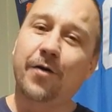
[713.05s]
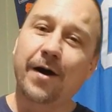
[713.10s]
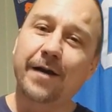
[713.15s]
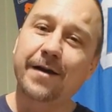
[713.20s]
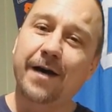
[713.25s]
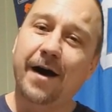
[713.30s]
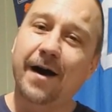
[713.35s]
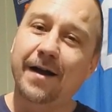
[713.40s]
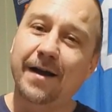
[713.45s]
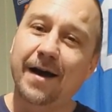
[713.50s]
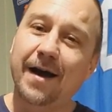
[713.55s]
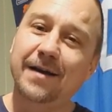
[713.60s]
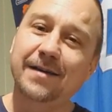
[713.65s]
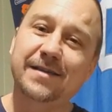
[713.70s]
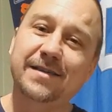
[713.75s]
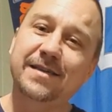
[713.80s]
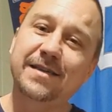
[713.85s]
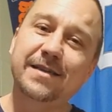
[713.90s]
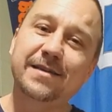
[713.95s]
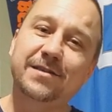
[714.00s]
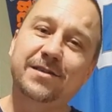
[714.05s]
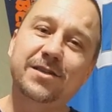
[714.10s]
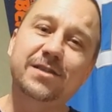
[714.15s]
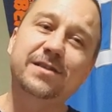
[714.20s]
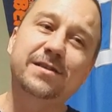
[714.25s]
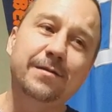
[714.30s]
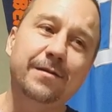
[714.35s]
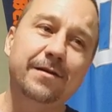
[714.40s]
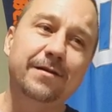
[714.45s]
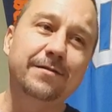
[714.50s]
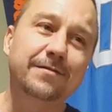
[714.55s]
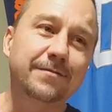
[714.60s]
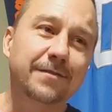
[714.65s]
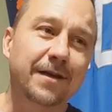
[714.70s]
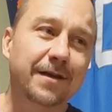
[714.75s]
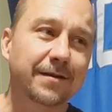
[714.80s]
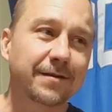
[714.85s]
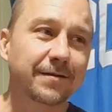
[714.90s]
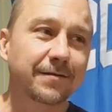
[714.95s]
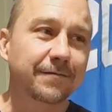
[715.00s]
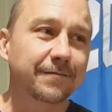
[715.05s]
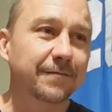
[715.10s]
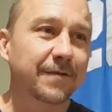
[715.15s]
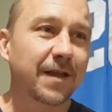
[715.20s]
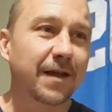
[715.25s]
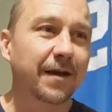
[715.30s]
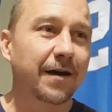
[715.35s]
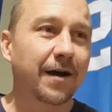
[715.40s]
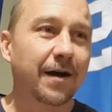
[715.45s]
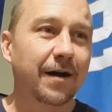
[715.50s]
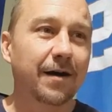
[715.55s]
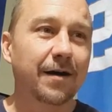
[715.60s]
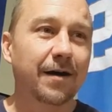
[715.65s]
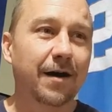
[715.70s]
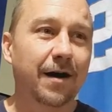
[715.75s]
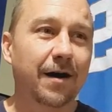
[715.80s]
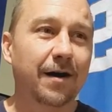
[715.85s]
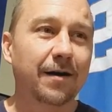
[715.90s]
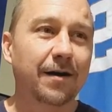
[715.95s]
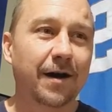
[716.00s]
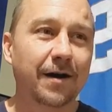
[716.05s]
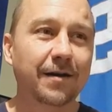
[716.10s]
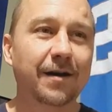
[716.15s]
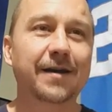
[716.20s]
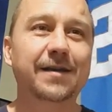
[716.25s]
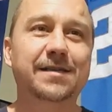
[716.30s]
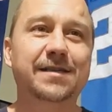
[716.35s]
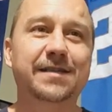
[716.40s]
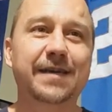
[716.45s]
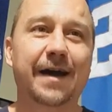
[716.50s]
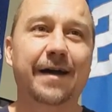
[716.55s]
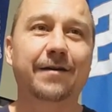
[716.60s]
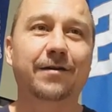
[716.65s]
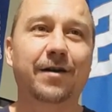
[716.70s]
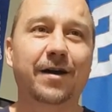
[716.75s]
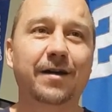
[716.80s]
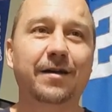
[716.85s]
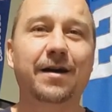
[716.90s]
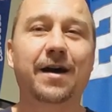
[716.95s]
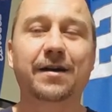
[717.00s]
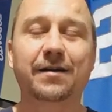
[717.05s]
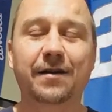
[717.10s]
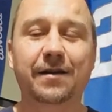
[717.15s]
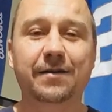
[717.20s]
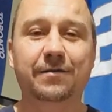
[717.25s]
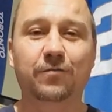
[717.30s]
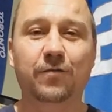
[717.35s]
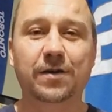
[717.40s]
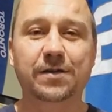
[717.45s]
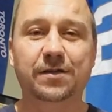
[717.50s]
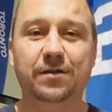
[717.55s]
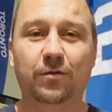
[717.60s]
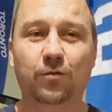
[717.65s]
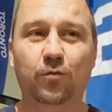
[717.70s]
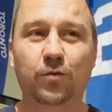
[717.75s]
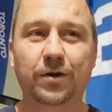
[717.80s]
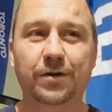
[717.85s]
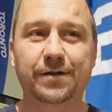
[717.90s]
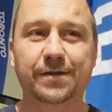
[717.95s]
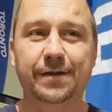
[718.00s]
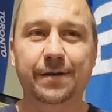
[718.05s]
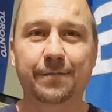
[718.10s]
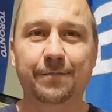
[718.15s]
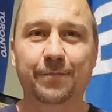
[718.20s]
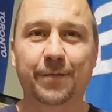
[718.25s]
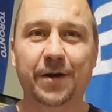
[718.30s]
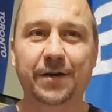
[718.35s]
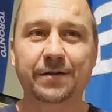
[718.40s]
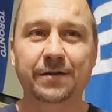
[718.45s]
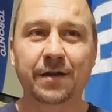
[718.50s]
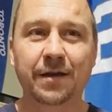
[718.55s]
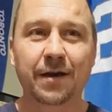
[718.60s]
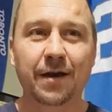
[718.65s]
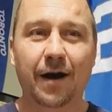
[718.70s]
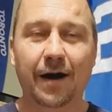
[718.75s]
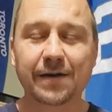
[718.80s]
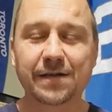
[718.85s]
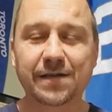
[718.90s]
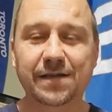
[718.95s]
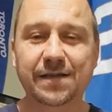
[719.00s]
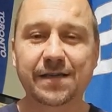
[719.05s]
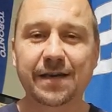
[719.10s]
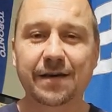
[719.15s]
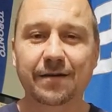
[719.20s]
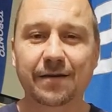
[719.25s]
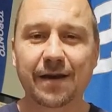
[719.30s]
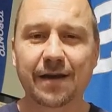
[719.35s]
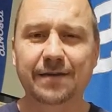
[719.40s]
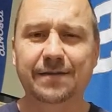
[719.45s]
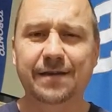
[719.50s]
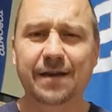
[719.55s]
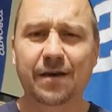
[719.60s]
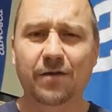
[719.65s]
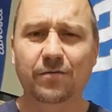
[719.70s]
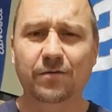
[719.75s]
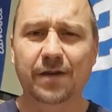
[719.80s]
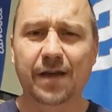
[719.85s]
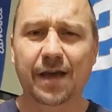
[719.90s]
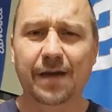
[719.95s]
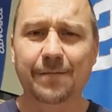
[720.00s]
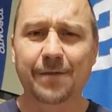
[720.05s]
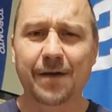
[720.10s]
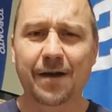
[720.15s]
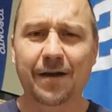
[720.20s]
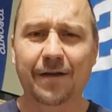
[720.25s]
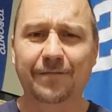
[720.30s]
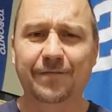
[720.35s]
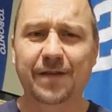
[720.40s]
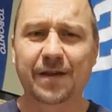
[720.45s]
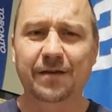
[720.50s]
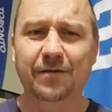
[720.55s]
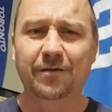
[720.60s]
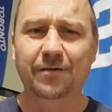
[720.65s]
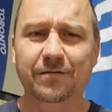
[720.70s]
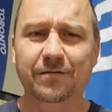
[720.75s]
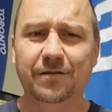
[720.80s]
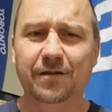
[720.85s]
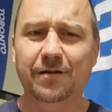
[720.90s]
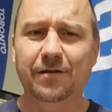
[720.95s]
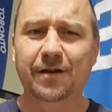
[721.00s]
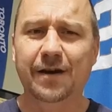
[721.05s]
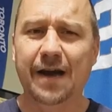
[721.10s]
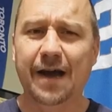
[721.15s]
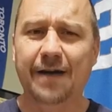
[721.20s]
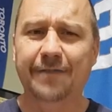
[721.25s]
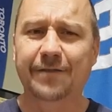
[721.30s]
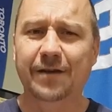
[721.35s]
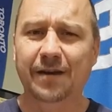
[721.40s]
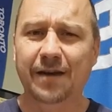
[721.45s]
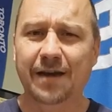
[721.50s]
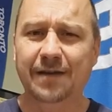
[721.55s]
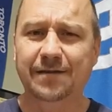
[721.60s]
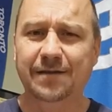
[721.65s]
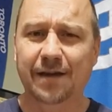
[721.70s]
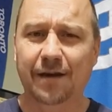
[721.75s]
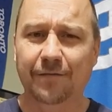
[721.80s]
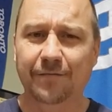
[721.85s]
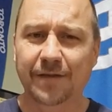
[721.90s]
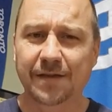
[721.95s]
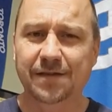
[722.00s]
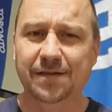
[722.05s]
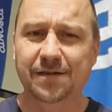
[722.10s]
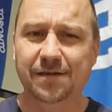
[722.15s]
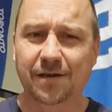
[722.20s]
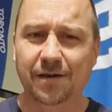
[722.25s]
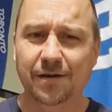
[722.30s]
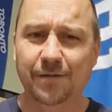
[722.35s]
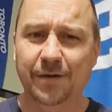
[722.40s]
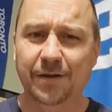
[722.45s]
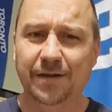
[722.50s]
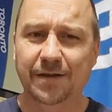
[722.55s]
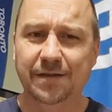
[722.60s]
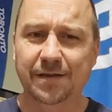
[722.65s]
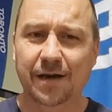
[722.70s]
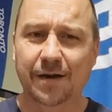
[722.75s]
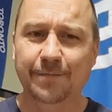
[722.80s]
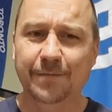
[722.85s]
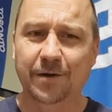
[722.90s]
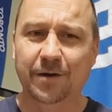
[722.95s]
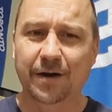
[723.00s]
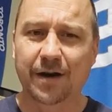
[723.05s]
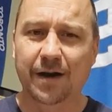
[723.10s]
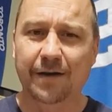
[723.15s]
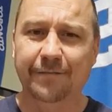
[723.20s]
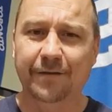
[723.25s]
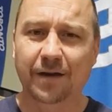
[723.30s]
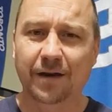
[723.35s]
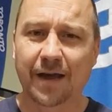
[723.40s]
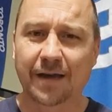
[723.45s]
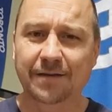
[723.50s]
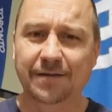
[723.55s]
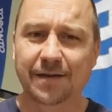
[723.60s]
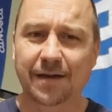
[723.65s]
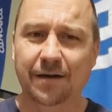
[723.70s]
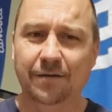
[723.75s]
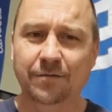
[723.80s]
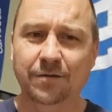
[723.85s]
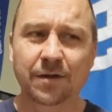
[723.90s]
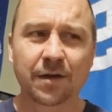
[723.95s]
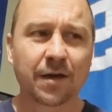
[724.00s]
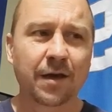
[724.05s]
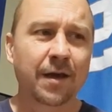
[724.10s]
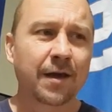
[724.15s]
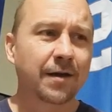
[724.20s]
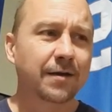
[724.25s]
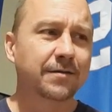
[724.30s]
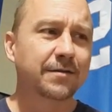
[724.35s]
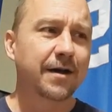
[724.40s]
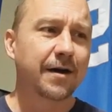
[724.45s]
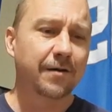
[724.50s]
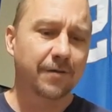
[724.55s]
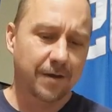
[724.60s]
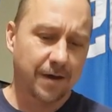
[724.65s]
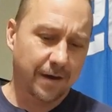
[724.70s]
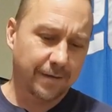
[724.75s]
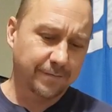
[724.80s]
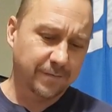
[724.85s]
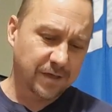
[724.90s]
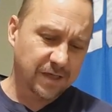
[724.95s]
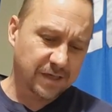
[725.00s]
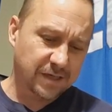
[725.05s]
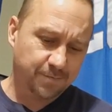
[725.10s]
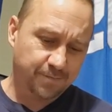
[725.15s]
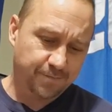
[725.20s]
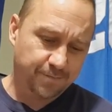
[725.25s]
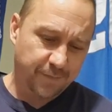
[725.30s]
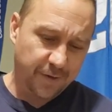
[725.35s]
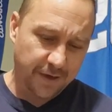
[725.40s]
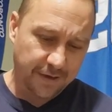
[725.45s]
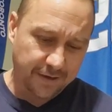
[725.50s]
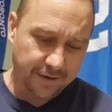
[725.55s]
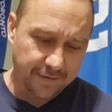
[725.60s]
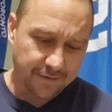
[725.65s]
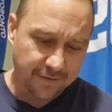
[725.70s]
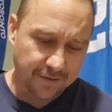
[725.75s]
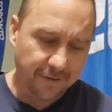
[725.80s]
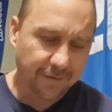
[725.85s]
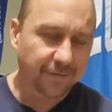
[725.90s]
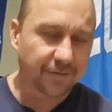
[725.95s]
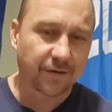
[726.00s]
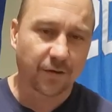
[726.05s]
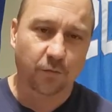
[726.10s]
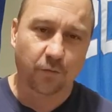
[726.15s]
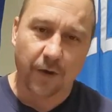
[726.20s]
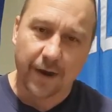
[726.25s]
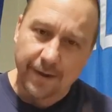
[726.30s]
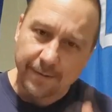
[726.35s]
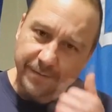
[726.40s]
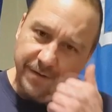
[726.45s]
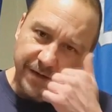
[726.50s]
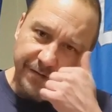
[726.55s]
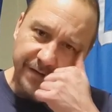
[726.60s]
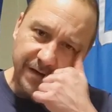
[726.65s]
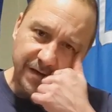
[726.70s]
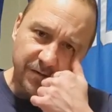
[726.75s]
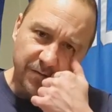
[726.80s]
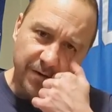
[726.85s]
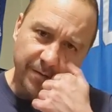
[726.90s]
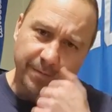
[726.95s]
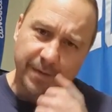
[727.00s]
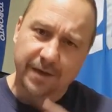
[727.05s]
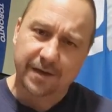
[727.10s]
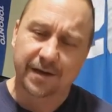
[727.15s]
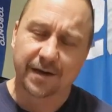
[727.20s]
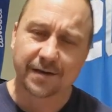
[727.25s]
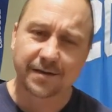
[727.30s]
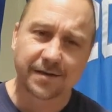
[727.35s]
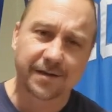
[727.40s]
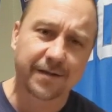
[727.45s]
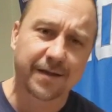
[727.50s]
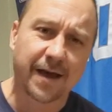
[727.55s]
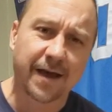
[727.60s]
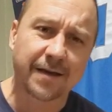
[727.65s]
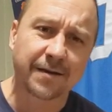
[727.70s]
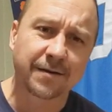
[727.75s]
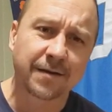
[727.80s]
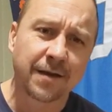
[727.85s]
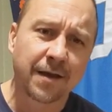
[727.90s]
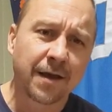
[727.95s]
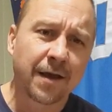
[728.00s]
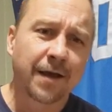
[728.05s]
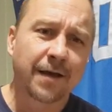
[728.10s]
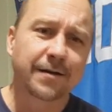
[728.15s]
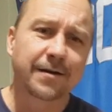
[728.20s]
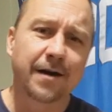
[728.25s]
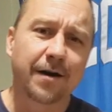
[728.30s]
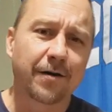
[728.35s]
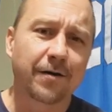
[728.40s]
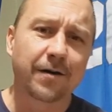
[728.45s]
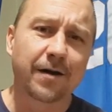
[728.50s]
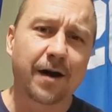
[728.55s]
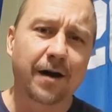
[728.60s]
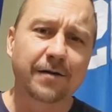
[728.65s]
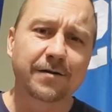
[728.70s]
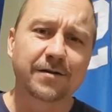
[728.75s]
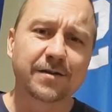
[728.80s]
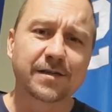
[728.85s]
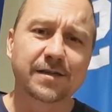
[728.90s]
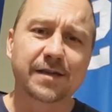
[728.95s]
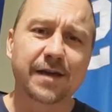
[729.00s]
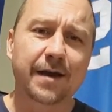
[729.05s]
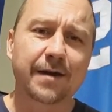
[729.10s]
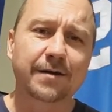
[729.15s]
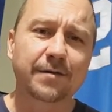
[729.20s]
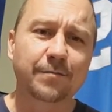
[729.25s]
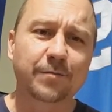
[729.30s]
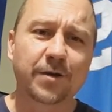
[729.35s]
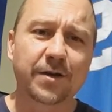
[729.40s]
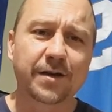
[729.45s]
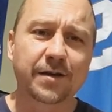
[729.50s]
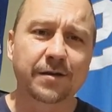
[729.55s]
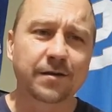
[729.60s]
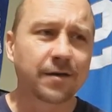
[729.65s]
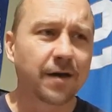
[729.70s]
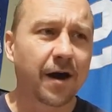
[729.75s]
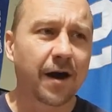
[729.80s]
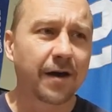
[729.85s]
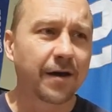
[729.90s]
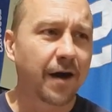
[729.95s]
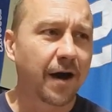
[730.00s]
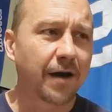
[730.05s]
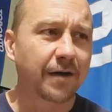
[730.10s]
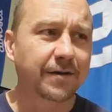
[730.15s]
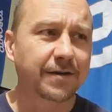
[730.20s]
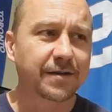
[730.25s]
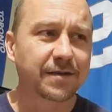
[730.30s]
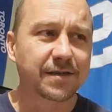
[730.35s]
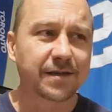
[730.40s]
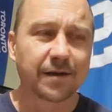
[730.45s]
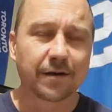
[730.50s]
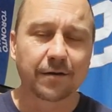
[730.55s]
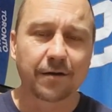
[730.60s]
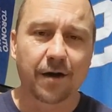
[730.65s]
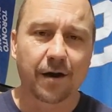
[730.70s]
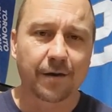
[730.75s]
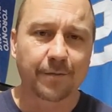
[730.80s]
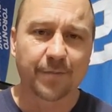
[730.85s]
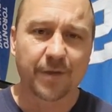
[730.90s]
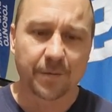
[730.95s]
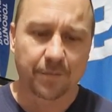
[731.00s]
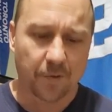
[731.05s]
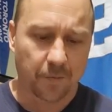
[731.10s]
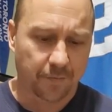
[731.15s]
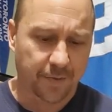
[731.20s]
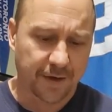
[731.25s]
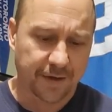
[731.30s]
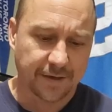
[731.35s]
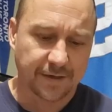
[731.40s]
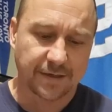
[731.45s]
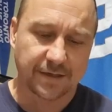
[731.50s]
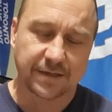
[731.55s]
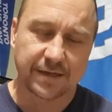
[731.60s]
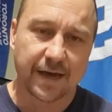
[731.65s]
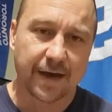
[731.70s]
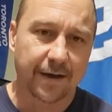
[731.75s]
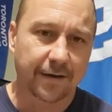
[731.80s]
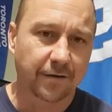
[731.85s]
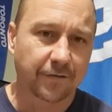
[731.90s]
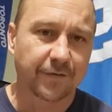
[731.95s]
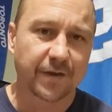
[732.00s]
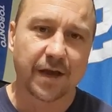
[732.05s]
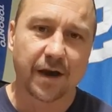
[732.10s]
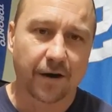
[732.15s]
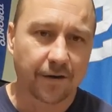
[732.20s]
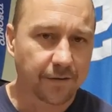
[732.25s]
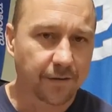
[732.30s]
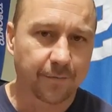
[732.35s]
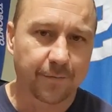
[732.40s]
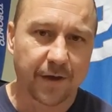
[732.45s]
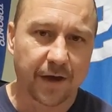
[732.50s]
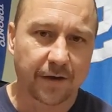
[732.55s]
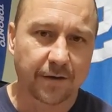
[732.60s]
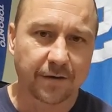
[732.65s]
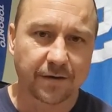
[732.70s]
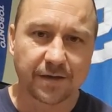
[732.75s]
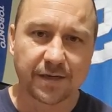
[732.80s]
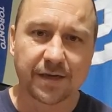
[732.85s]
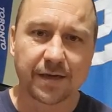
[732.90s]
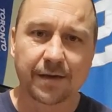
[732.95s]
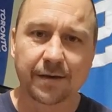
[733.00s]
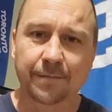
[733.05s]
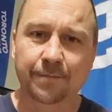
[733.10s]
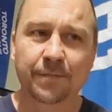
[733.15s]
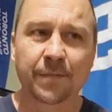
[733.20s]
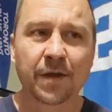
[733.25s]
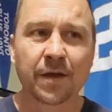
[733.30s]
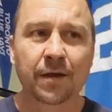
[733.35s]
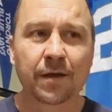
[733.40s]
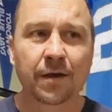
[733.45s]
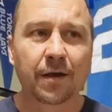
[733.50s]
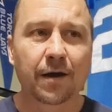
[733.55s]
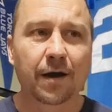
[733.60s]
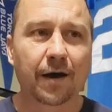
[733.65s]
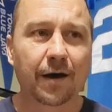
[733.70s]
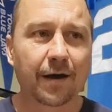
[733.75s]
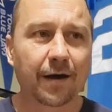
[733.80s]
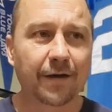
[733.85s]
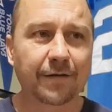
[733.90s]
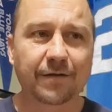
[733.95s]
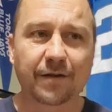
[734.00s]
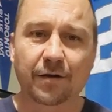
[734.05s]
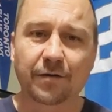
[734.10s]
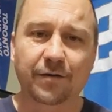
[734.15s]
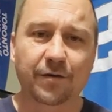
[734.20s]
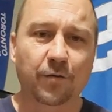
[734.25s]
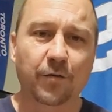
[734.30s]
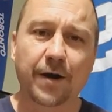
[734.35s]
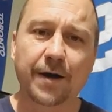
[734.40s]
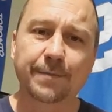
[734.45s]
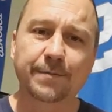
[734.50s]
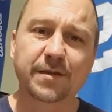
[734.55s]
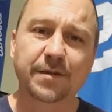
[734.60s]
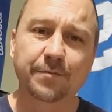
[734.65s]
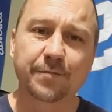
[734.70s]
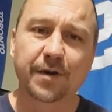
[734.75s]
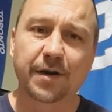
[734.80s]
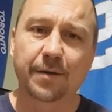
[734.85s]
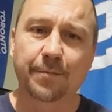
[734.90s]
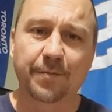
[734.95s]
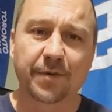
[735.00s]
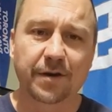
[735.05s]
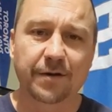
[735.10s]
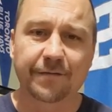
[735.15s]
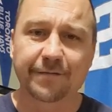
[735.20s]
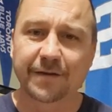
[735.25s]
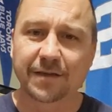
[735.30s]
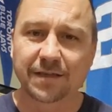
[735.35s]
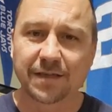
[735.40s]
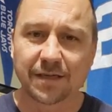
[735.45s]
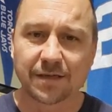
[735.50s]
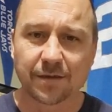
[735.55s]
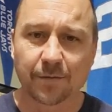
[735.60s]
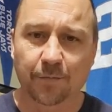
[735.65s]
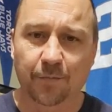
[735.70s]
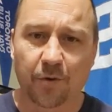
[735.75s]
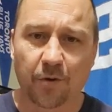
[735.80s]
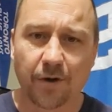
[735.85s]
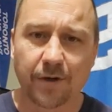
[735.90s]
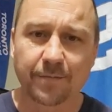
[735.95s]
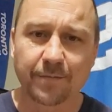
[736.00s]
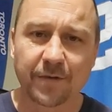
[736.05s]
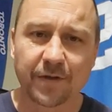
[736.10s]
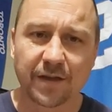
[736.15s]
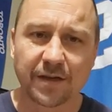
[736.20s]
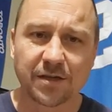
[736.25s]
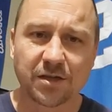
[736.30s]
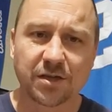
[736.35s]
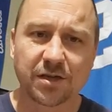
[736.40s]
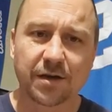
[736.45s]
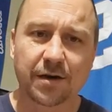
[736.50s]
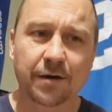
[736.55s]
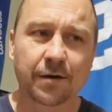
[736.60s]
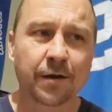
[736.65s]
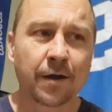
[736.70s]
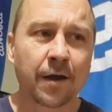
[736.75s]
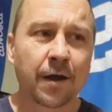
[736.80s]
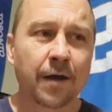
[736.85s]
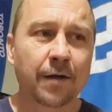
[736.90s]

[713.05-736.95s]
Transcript: I see just a... I like Seattle. I like Russell Wilson, but I just see a letdown game. If they're going to have a letdown, this is going to be the time they're going to have a letdown. Now, I'm just picking the Rams on this one because of that. Now, understandably, I could see a lot of people picking Seattle. They are the better team. The Rams have been a bit of a disappointment this year.